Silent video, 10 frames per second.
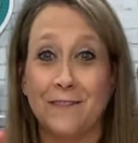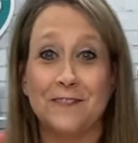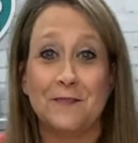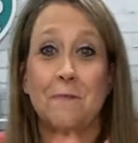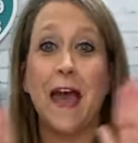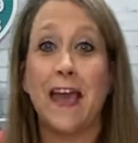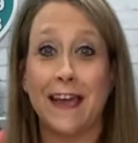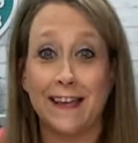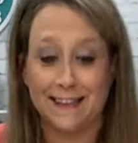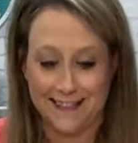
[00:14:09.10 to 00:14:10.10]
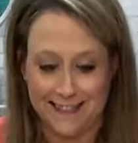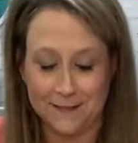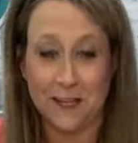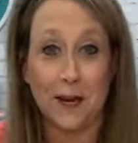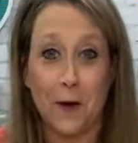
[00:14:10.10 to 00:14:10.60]
I was amazed. I
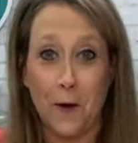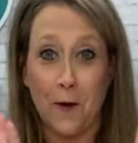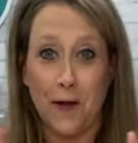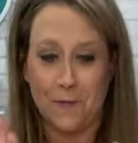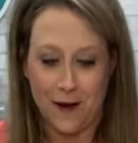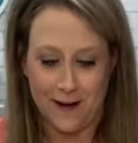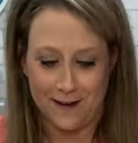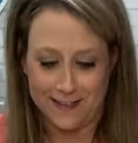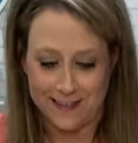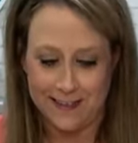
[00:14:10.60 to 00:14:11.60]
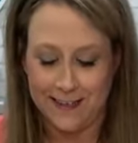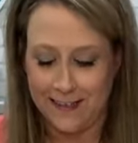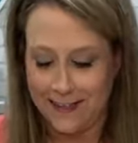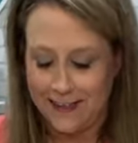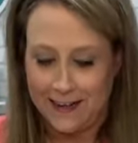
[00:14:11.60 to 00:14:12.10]
was like, oh, it worked.
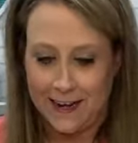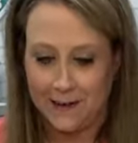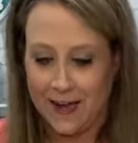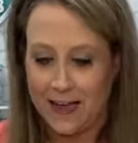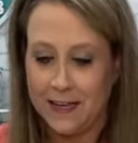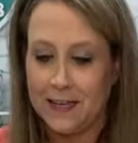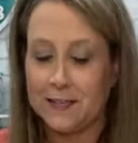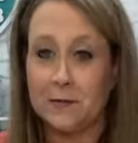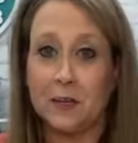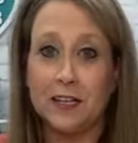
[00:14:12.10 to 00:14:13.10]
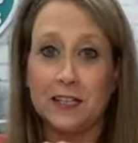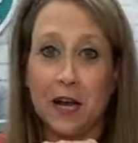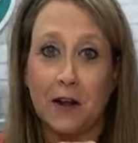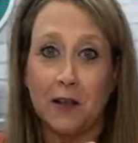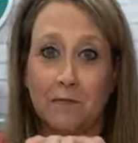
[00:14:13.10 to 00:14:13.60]
Okay, so I'm gonna
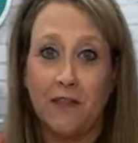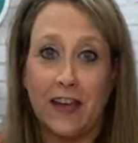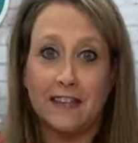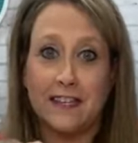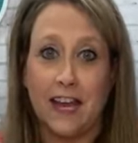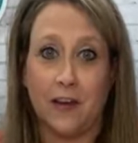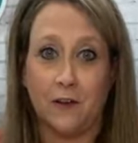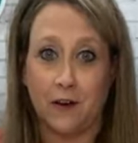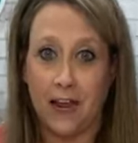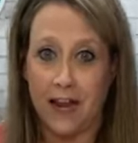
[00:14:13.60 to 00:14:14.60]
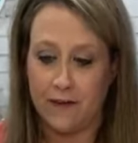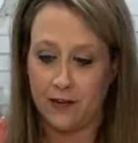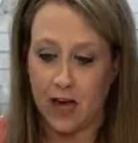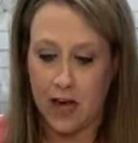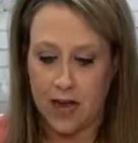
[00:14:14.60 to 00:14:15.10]
turn him face down and I've
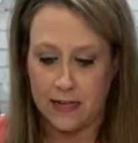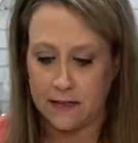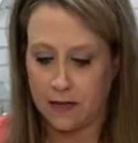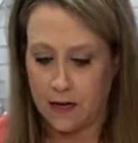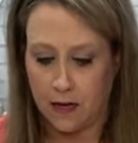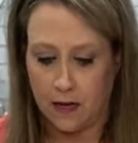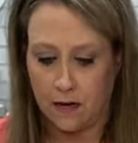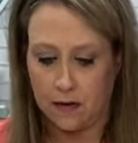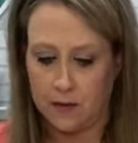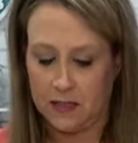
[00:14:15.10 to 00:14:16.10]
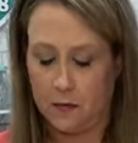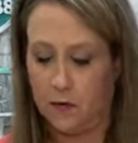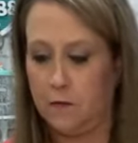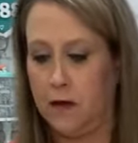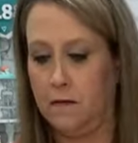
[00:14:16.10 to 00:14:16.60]
got, uh, let me see
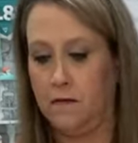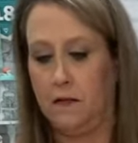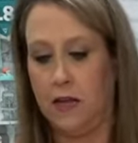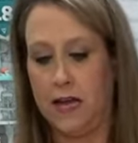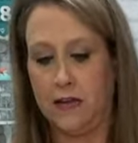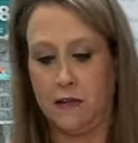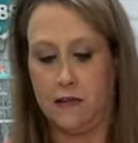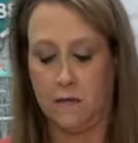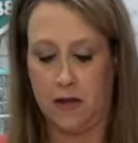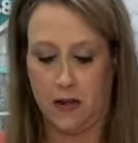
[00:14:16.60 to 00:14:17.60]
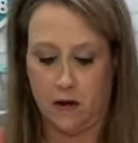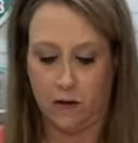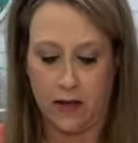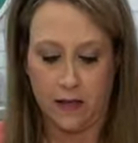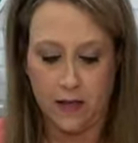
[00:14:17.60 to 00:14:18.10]
where my light is coming out. Okay,